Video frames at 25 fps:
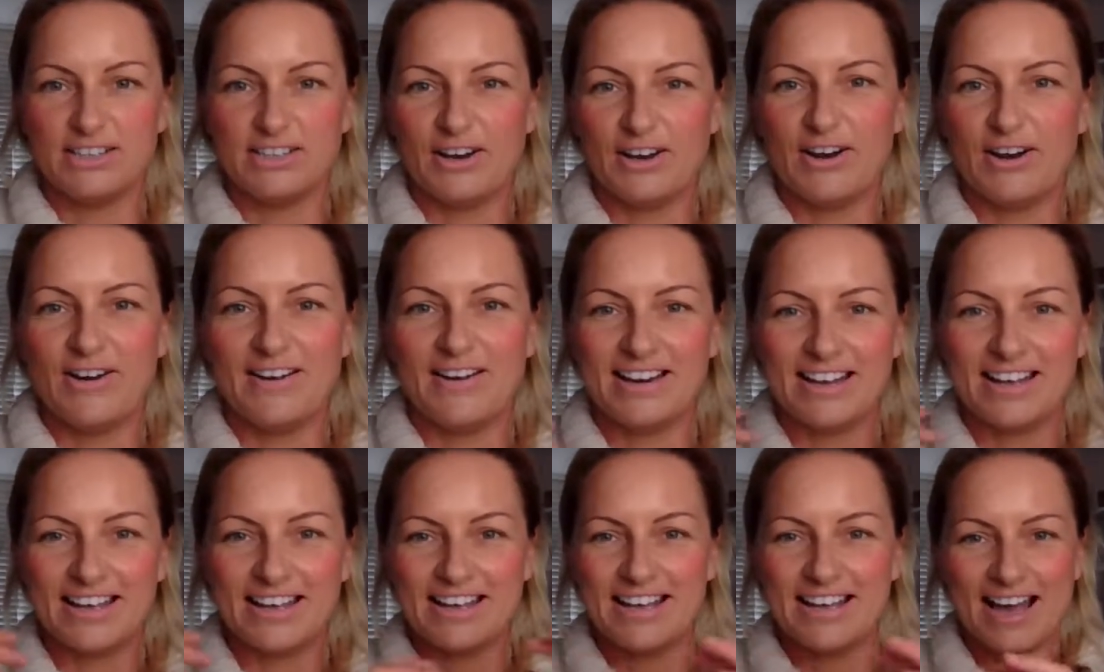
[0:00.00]
you know,
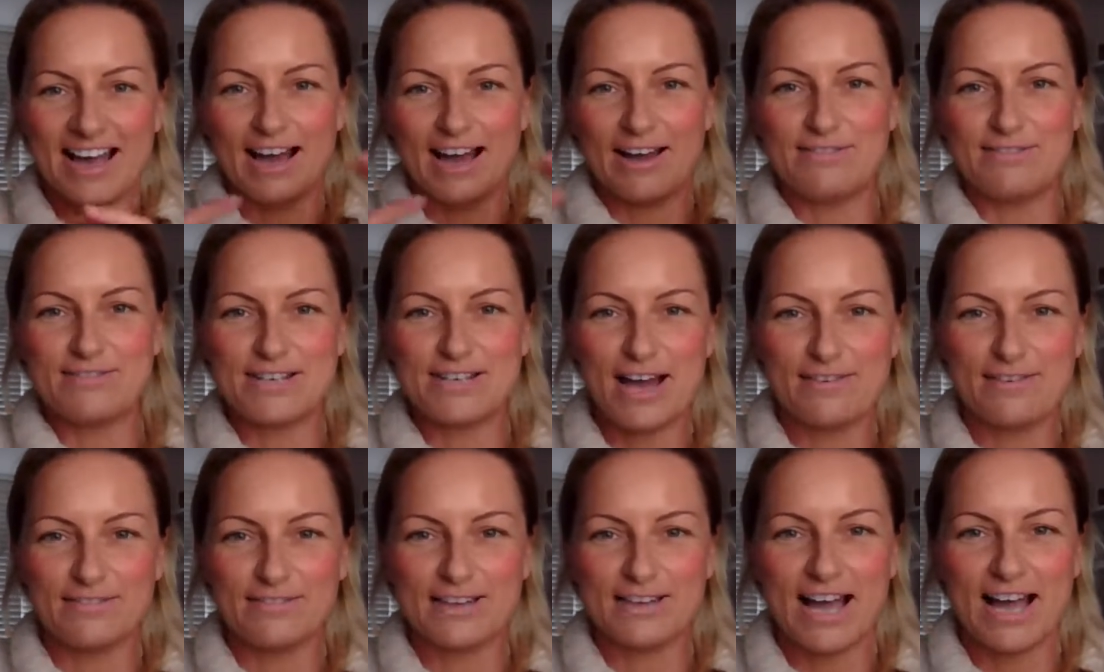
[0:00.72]
like
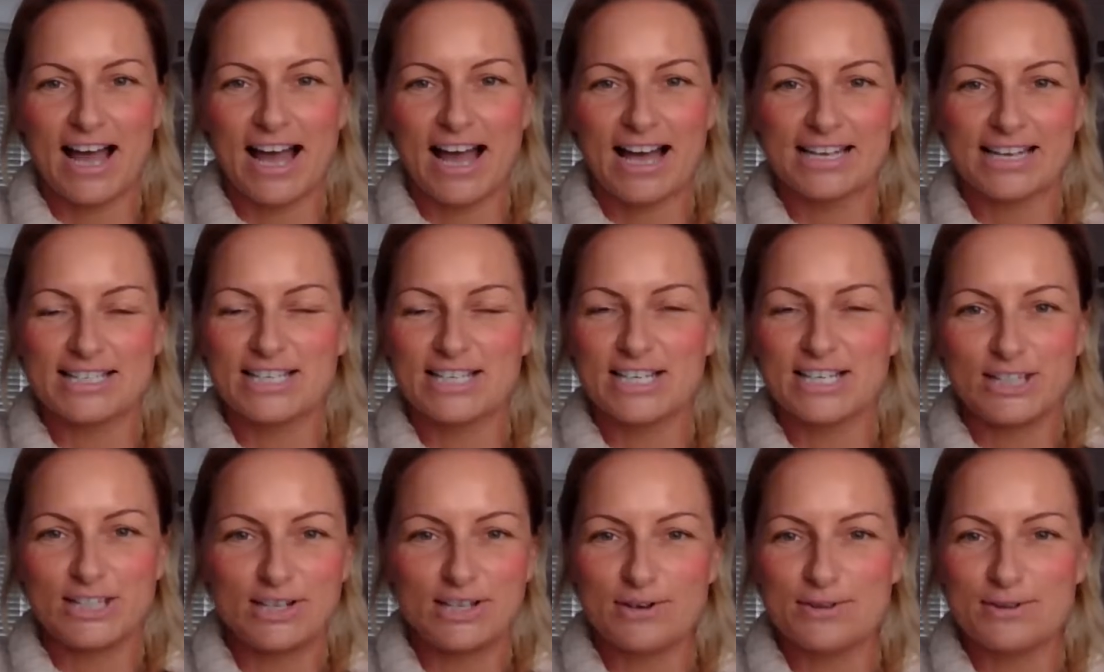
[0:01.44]
after having had
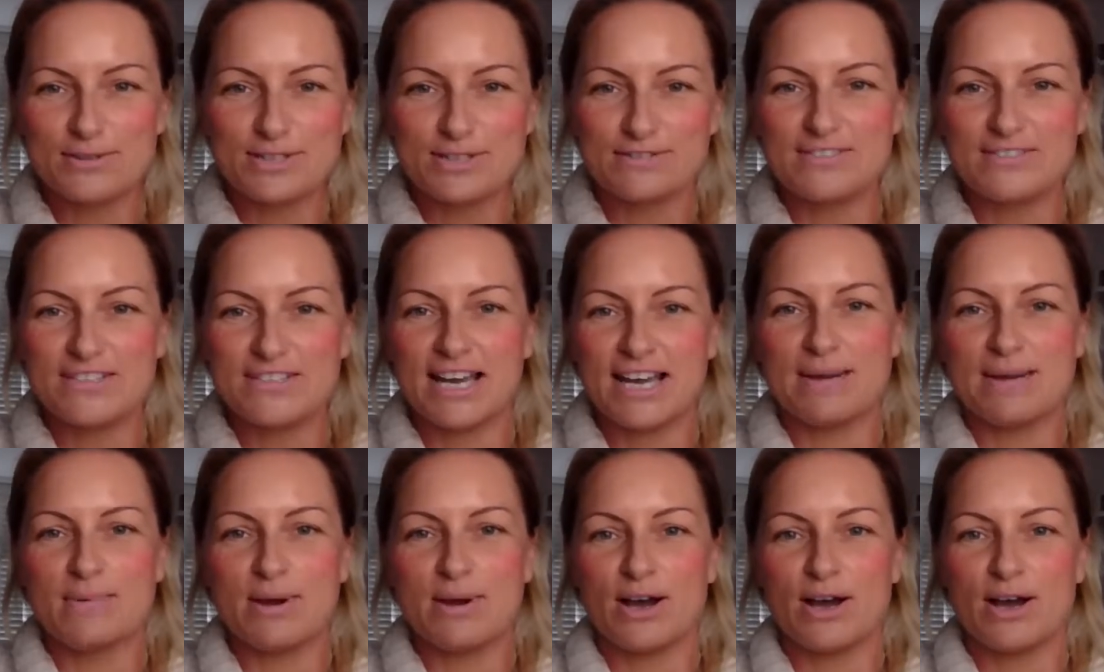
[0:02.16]
loads of
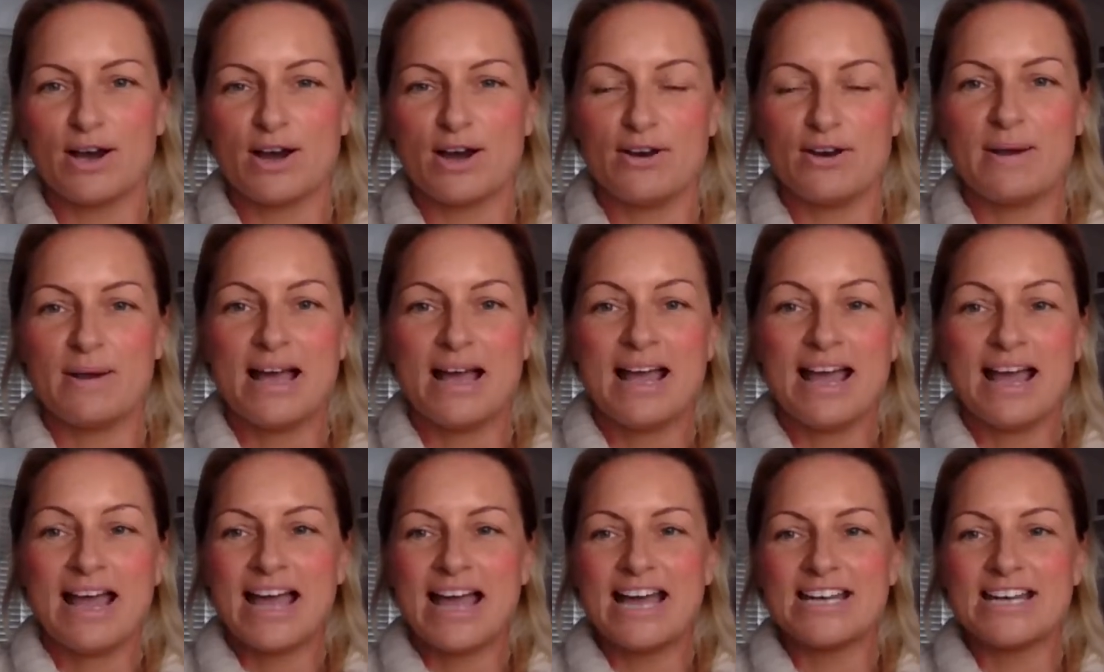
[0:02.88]
time at home.